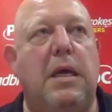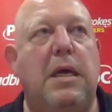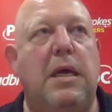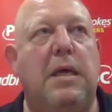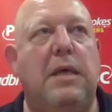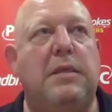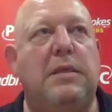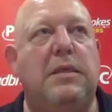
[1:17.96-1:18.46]

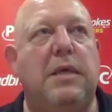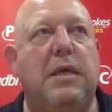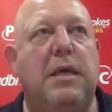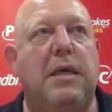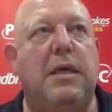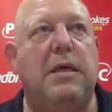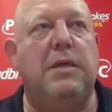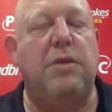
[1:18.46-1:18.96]

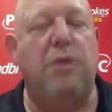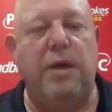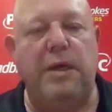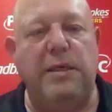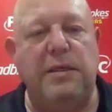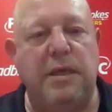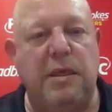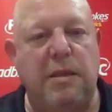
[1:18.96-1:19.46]
it's not
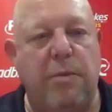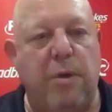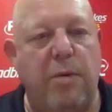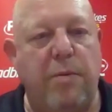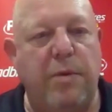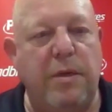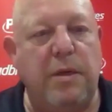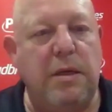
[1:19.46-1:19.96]
easy at the
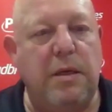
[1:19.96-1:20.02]
moment.